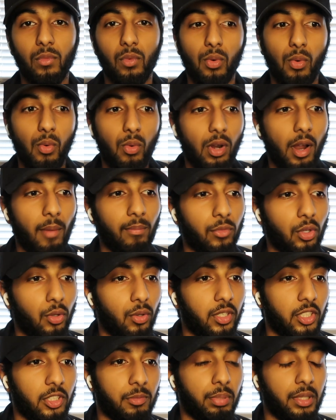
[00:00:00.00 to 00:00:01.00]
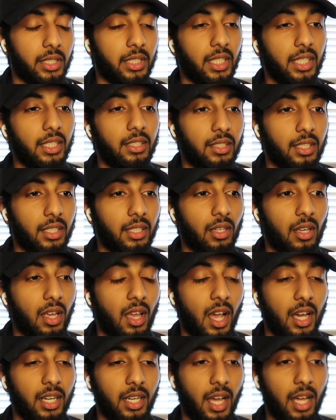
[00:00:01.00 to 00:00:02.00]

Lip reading: All I'm doing is predicting and